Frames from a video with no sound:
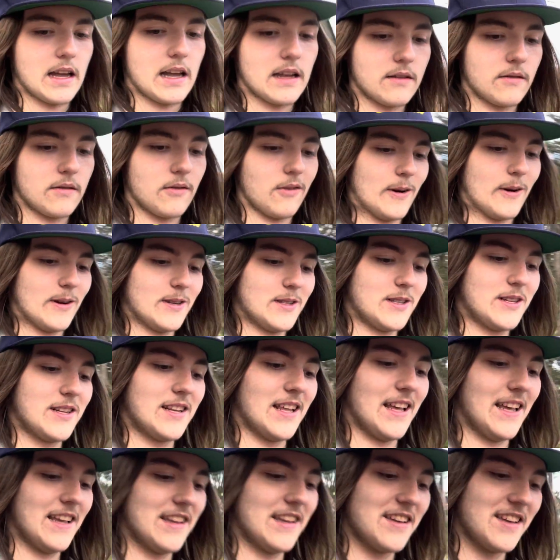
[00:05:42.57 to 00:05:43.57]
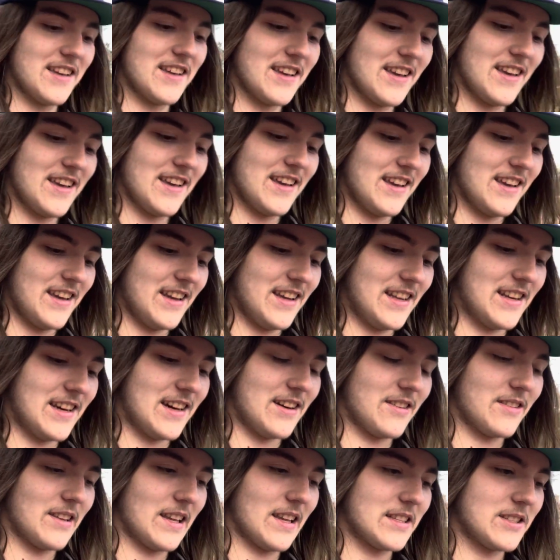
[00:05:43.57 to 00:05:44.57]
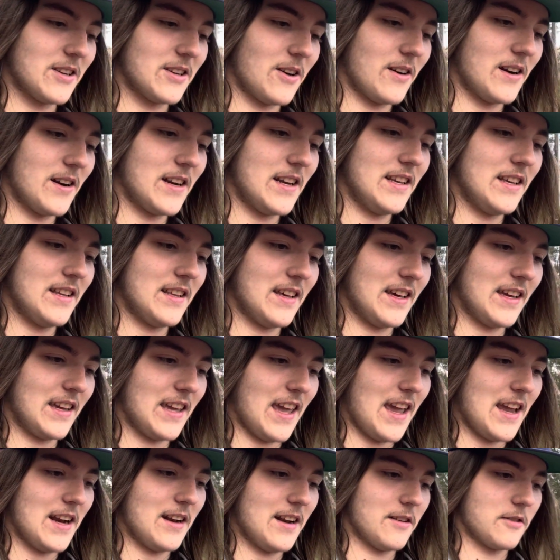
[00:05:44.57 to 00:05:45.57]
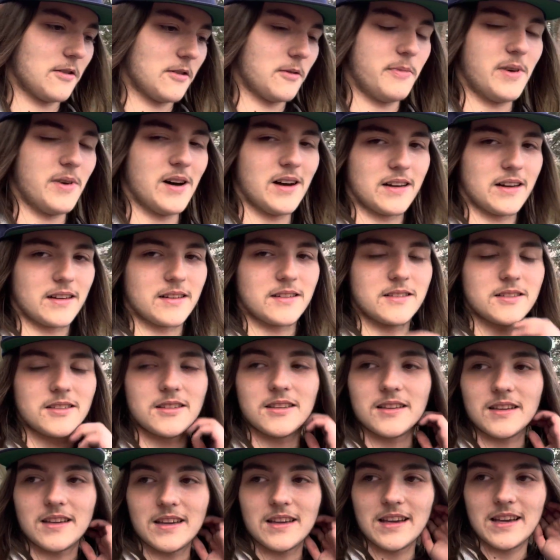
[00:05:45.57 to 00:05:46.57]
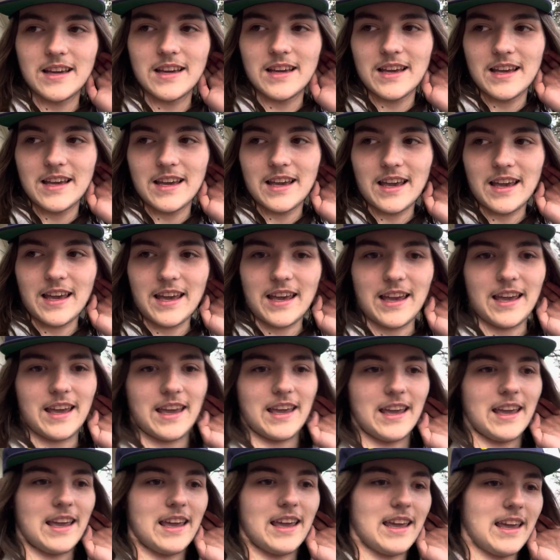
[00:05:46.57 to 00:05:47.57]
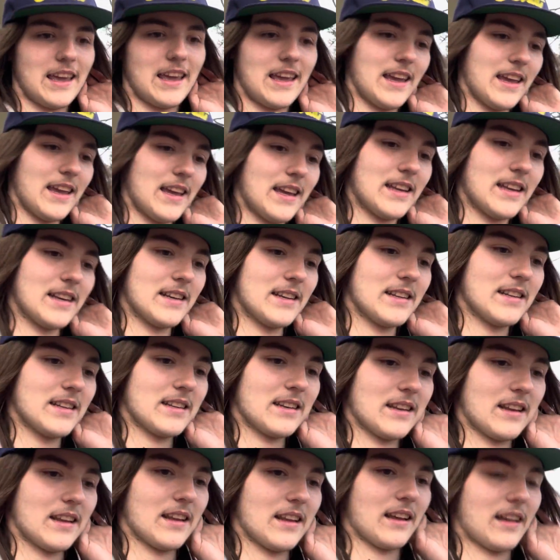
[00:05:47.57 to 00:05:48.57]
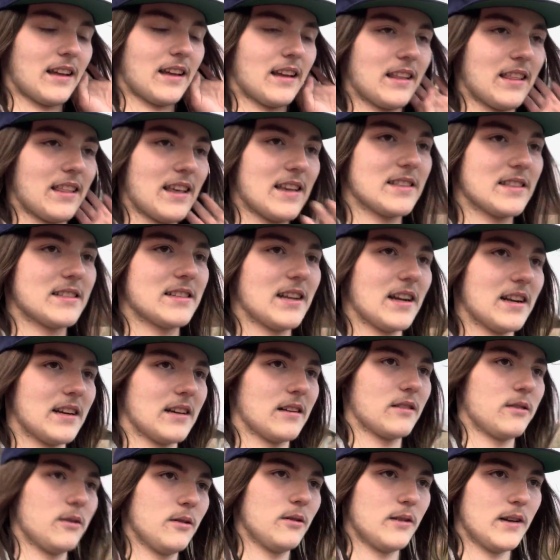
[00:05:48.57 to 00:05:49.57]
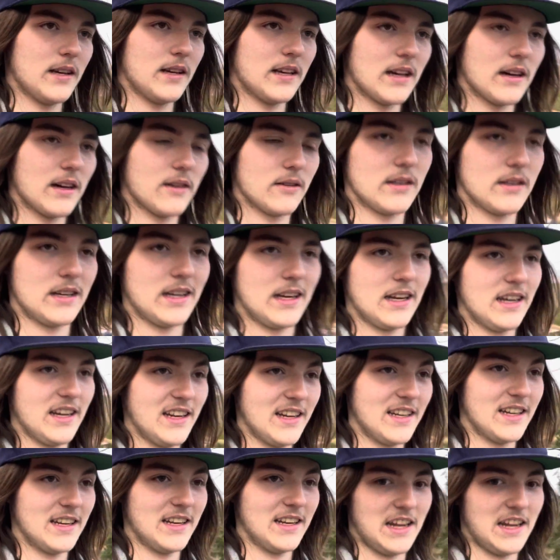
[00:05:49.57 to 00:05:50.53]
which, you know, that's already like $800. And that's not including, I'd need an